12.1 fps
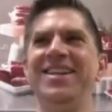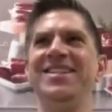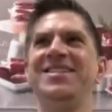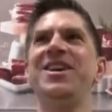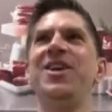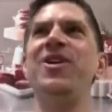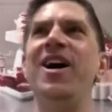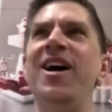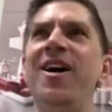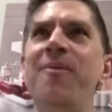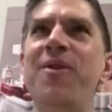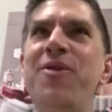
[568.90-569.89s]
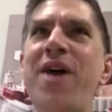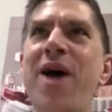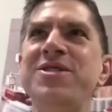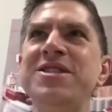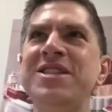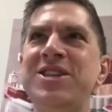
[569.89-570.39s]
So that
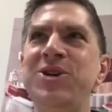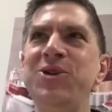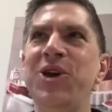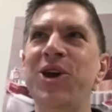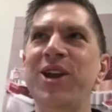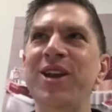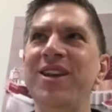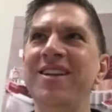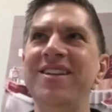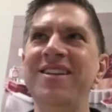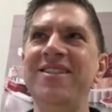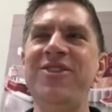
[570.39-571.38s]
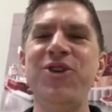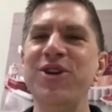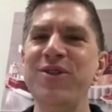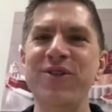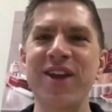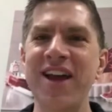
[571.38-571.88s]
was just too
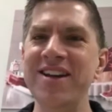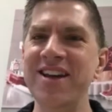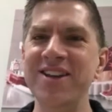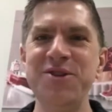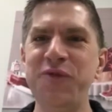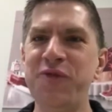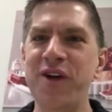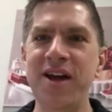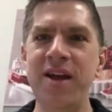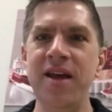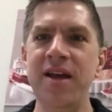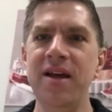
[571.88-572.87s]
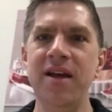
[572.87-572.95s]
good of an idea, too fun.